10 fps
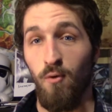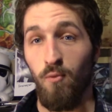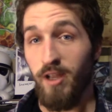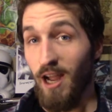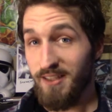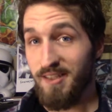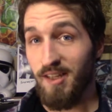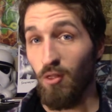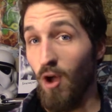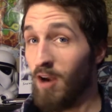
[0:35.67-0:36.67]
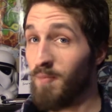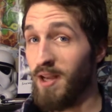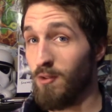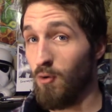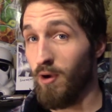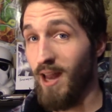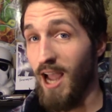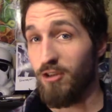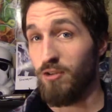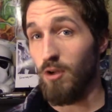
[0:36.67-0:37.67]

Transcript: we got to see a lot of Mandalorian action in the